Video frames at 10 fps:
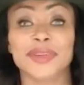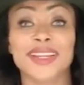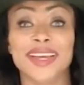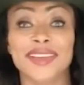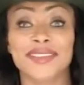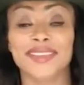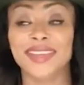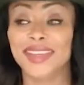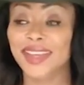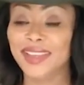alive.
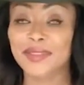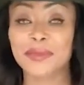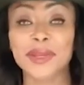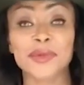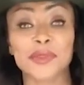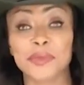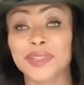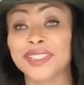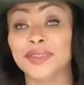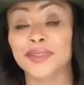And the money was
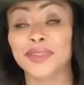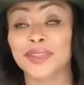pretty good.